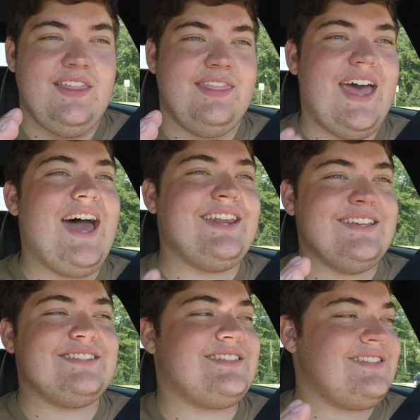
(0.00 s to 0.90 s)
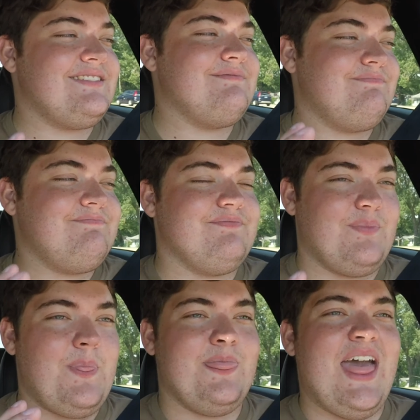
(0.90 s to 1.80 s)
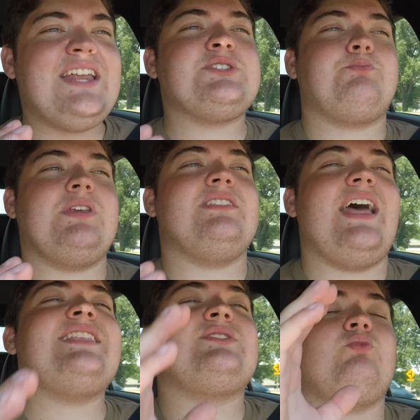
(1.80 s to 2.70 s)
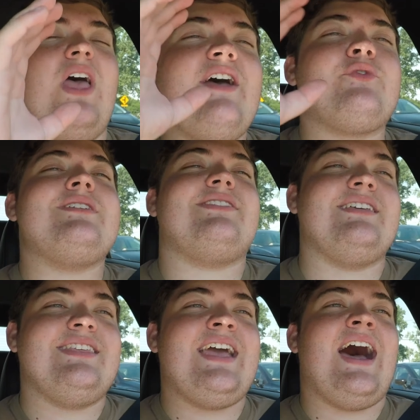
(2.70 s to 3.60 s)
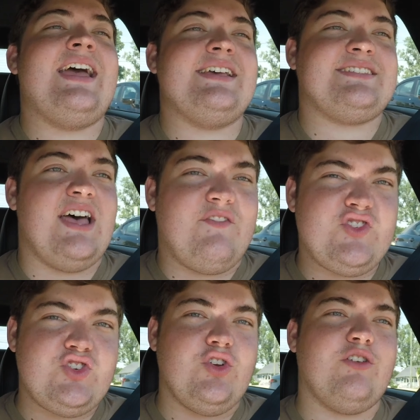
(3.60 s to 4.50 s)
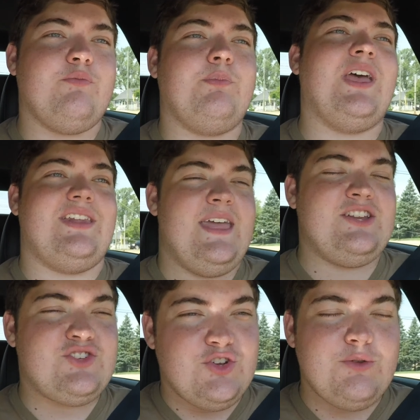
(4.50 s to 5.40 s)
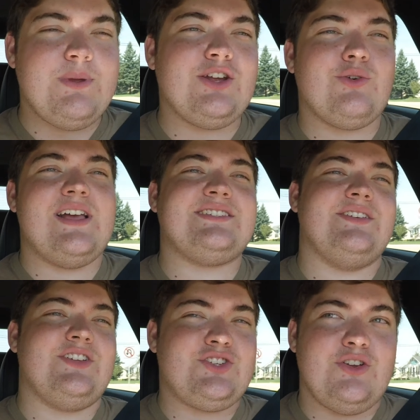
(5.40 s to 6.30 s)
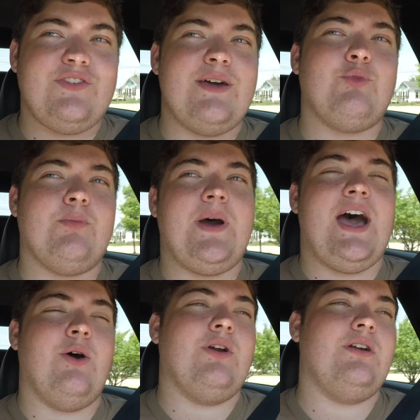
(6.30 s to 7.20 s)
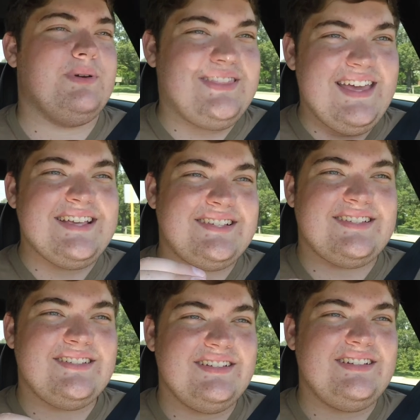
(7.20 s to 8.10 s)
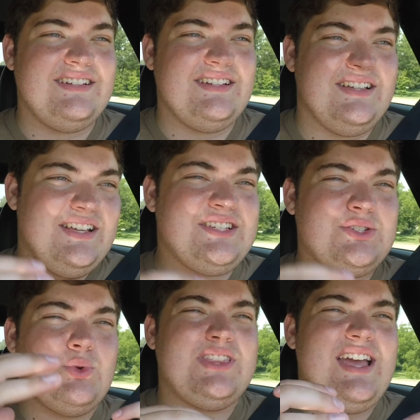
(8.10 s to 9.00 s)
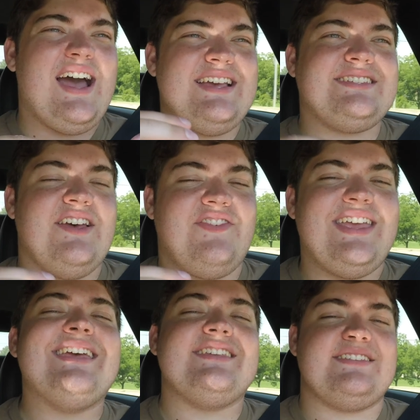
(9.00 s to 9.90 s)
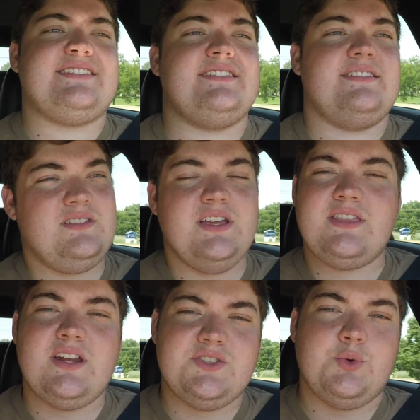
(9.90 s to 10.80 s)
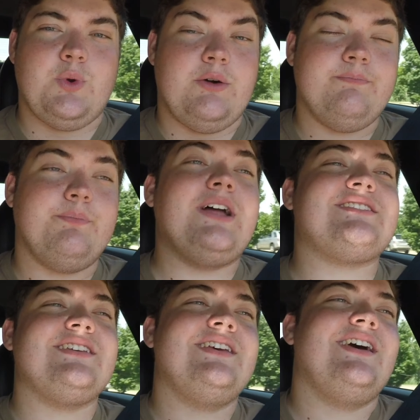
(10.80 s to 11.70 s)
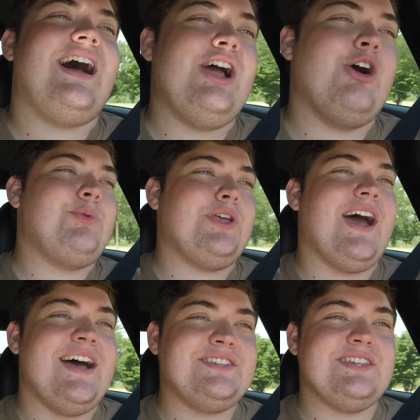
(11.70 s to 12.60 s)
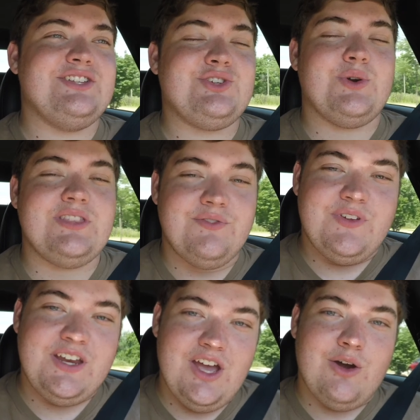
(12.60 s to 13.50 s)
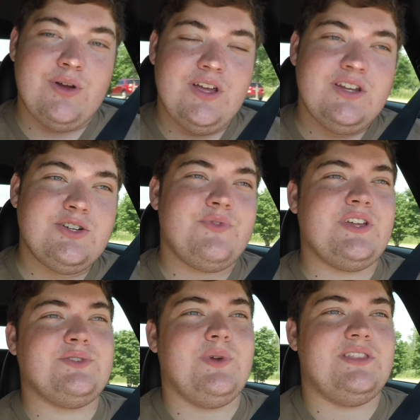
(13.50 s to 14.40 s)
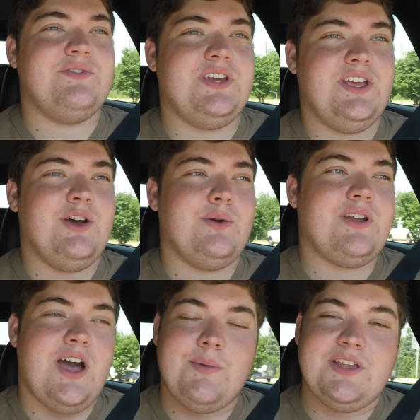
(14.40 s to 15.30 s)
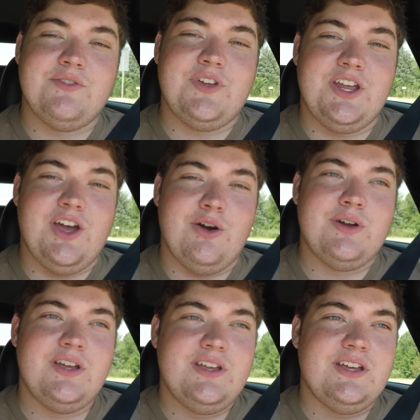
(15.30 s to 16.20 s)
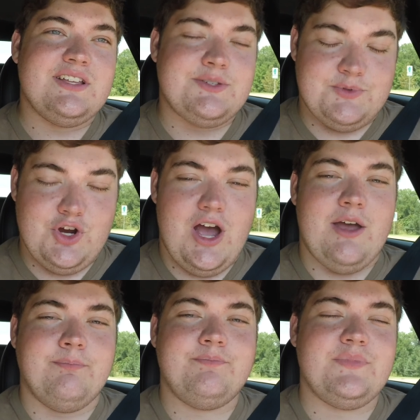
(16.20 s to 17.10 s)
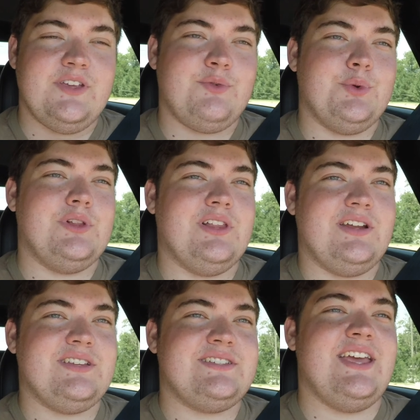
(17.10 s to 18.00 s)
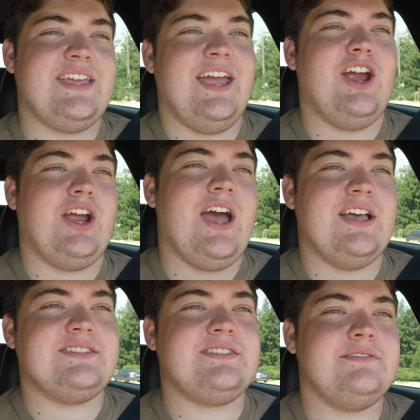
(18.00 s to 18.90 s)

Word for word: that is that is that's everything the I S F should have been. It should have been aggressive. It should have had more power. But this this is what the I S F is. Take that as you will. But I you guys enjoyed the video. Don't forget to rate the video, comment on the video, and subscribe if you really liked it. Take care, guys.